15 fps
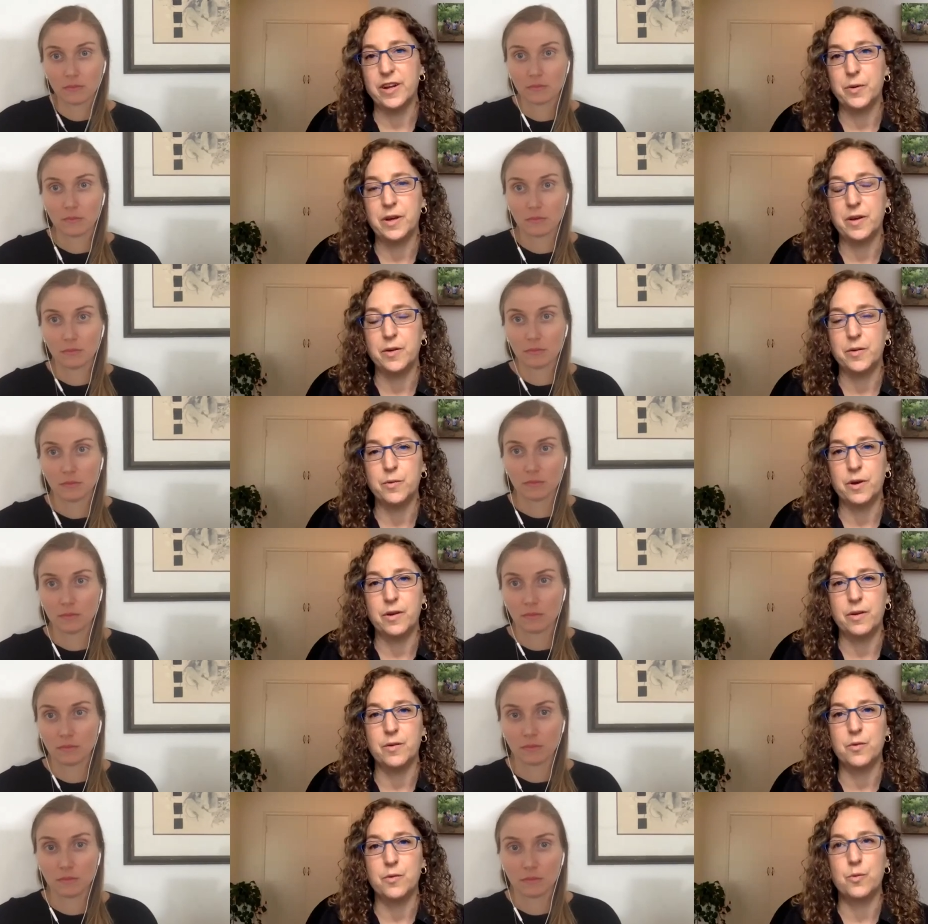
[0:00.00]
Speaker 1: We,
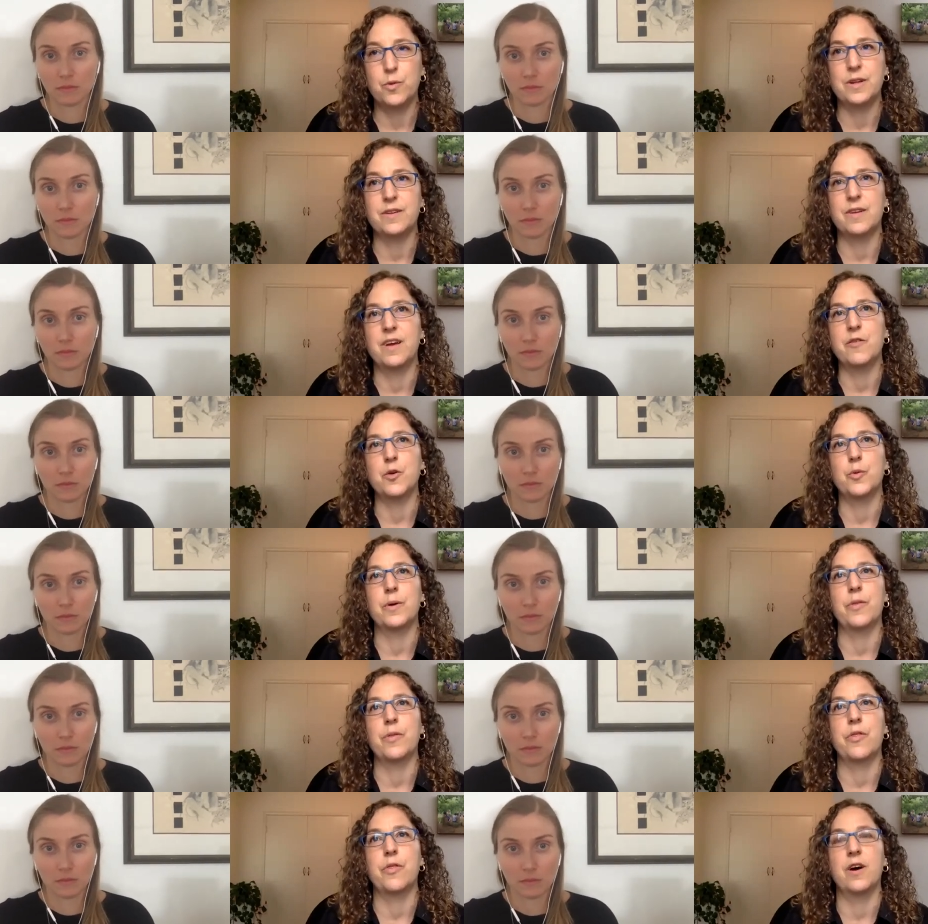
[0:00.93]
when when
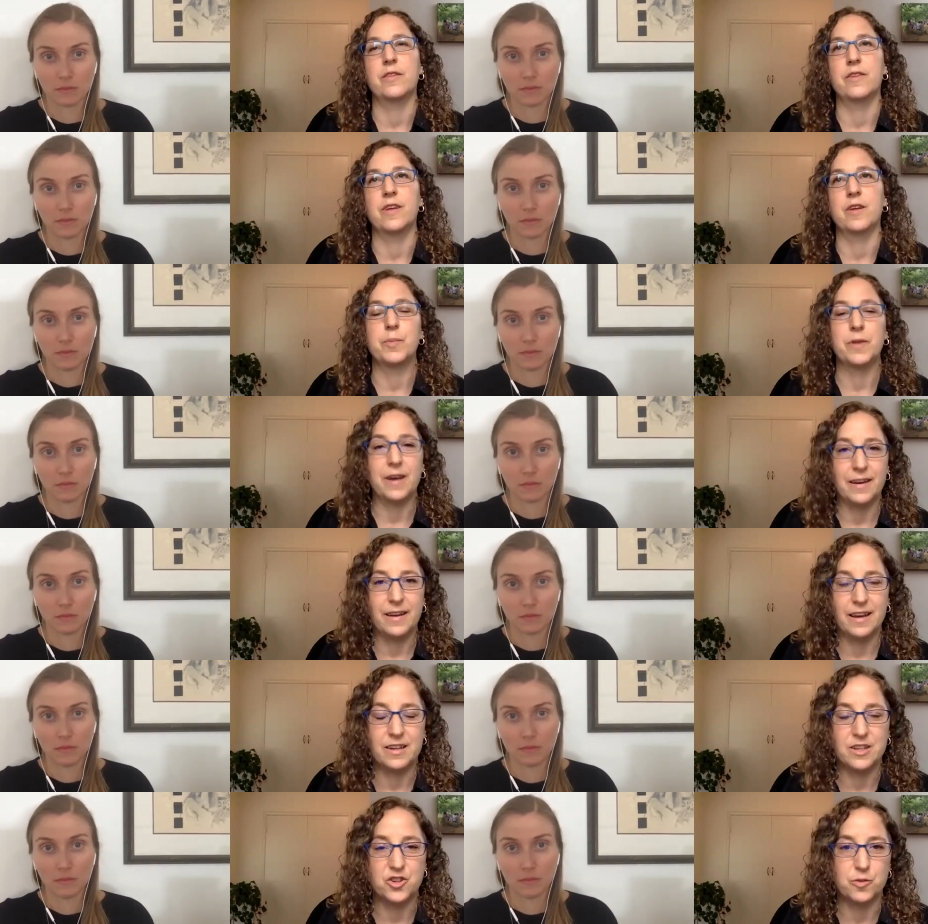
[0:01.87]
everyone thought that Plan
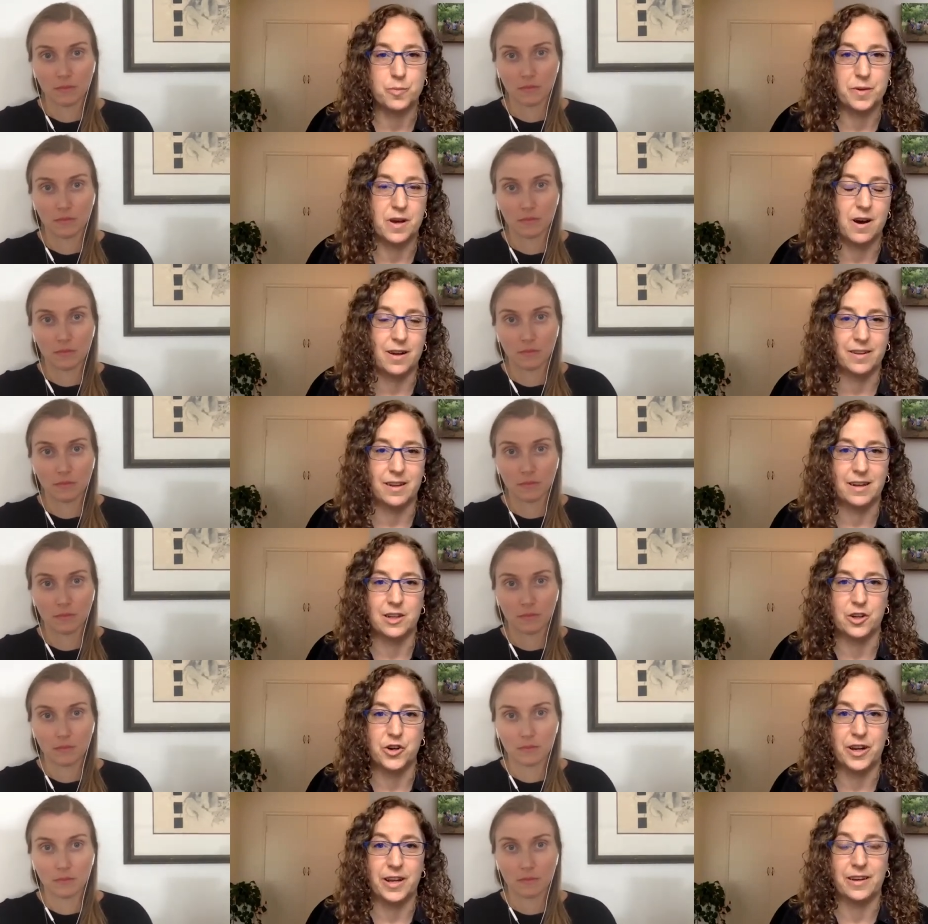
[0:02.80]
A should be online
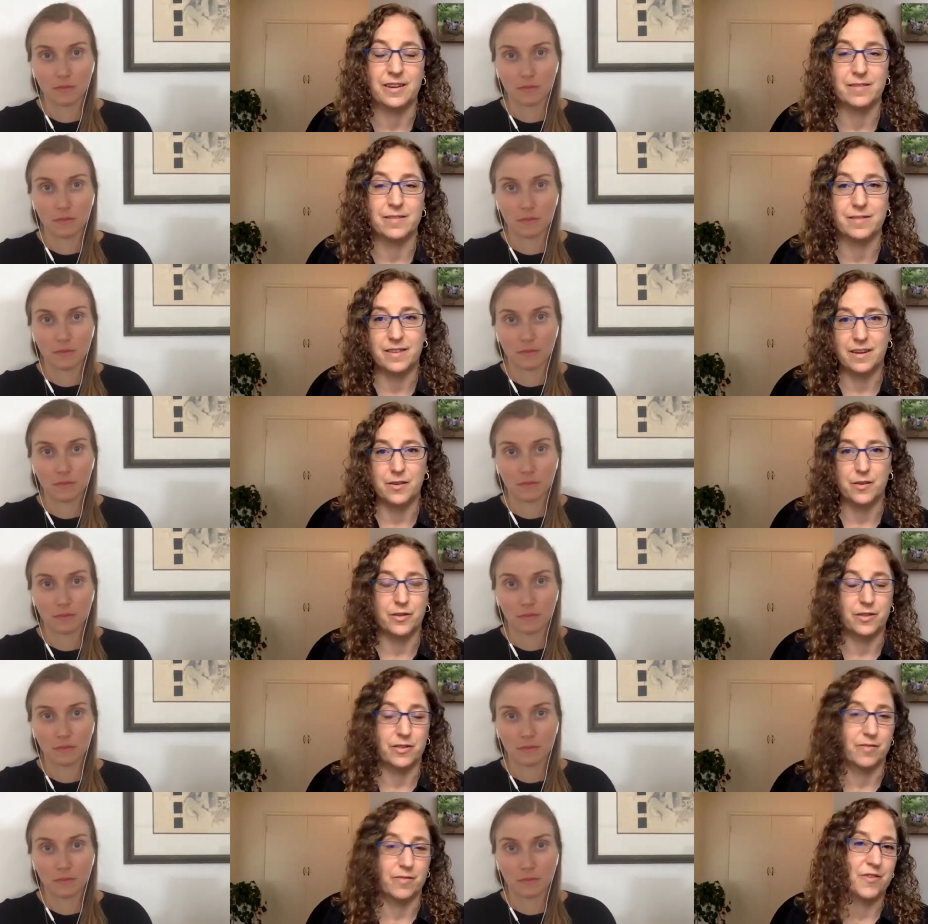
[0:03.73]
learning, there
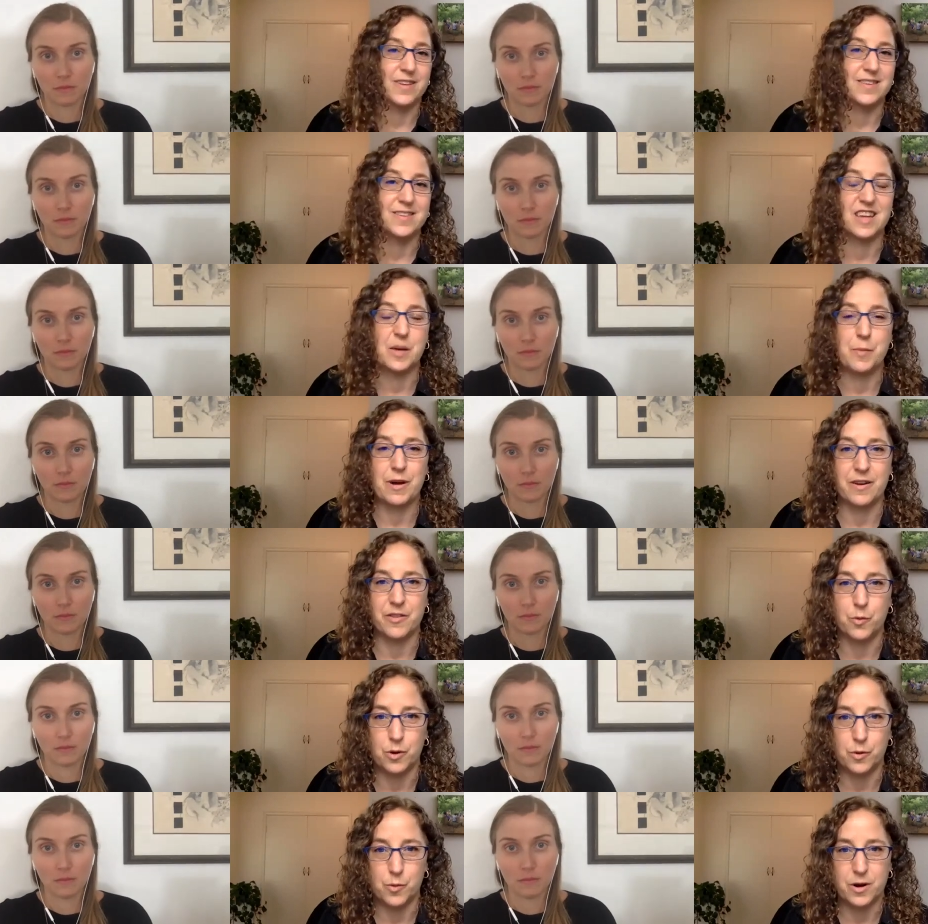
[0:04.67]
funds came out of
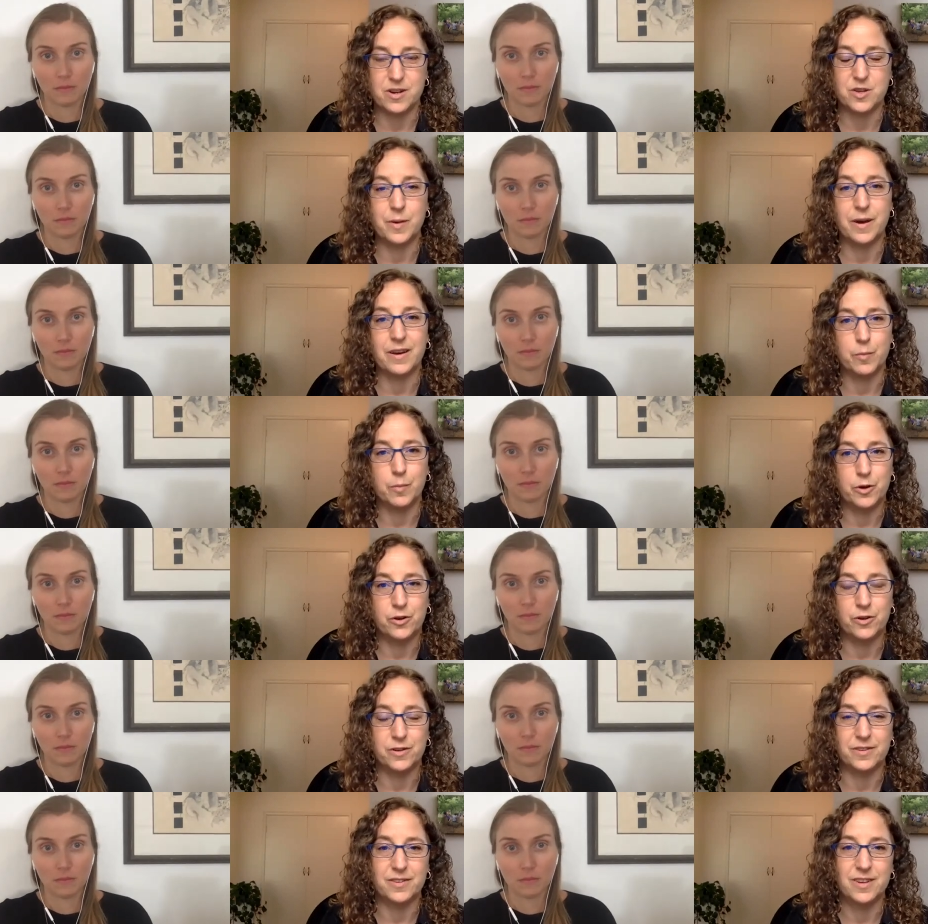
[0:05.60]
the woodwork to buy
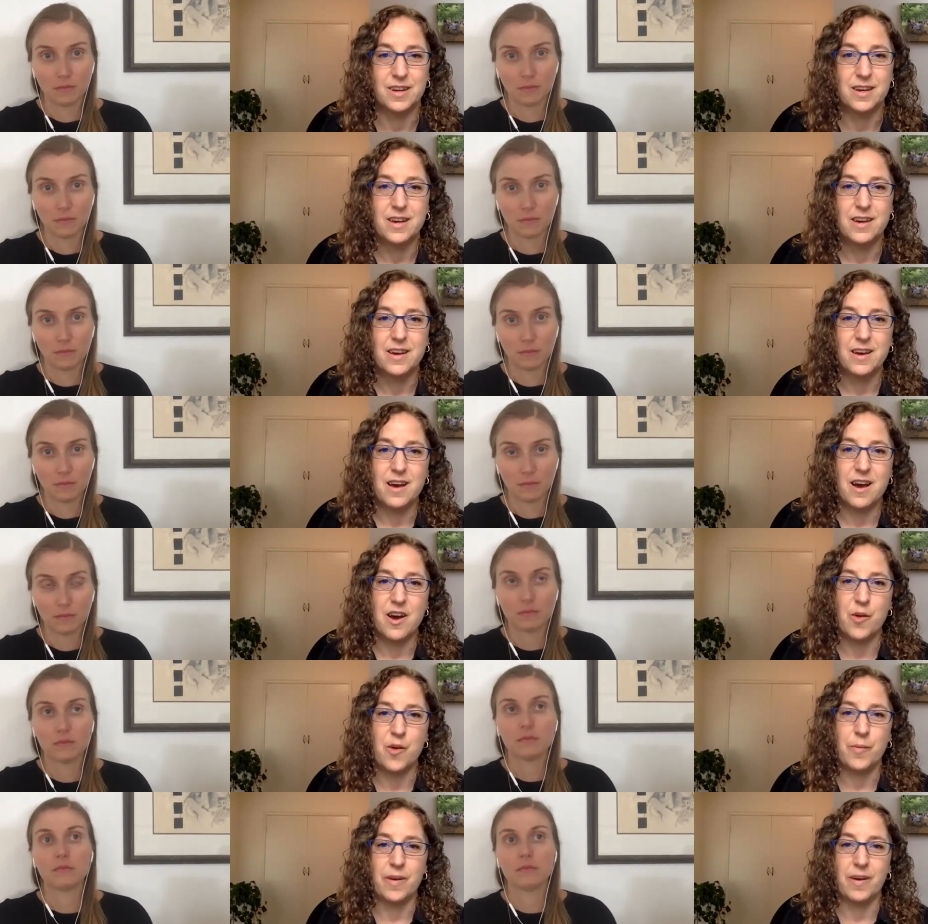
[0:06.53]
computers.
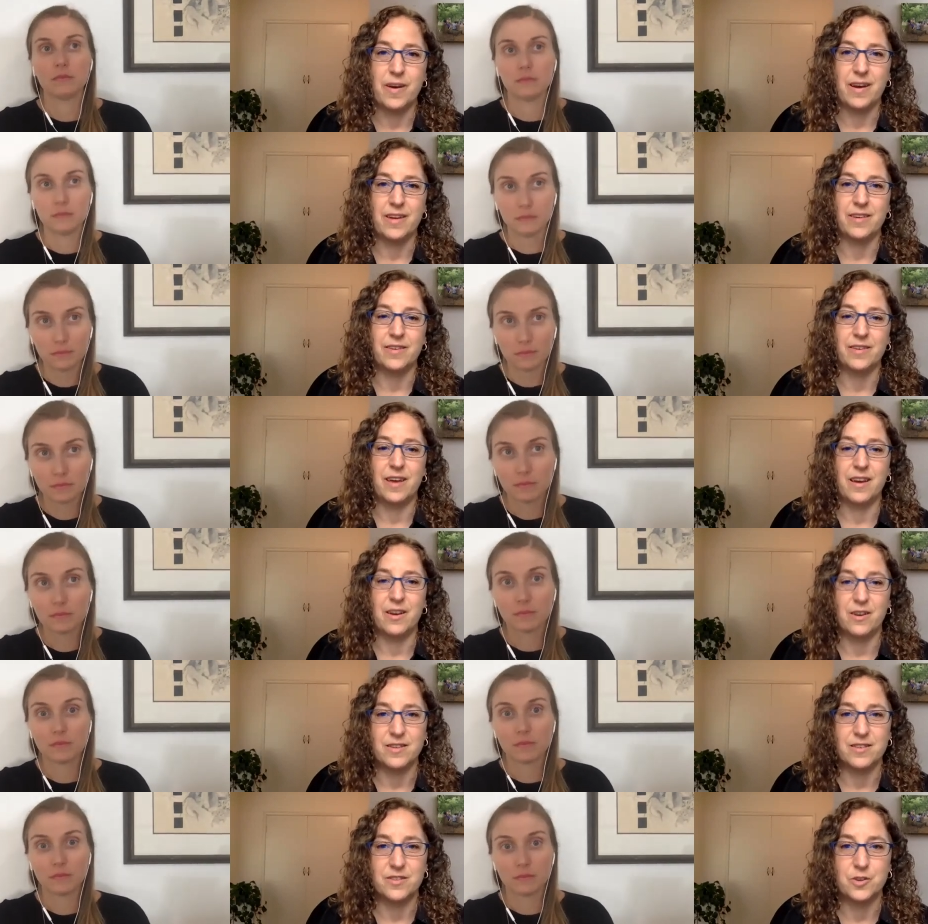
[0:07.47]
Um, mm. and, and
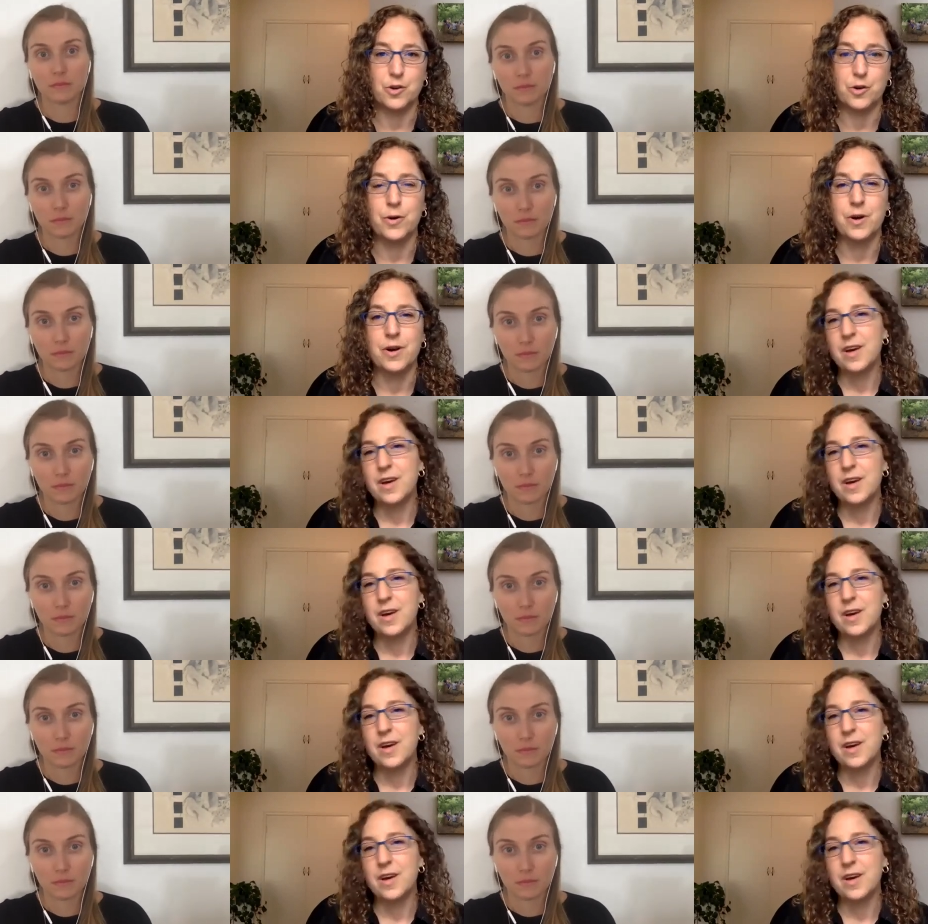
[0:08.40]
also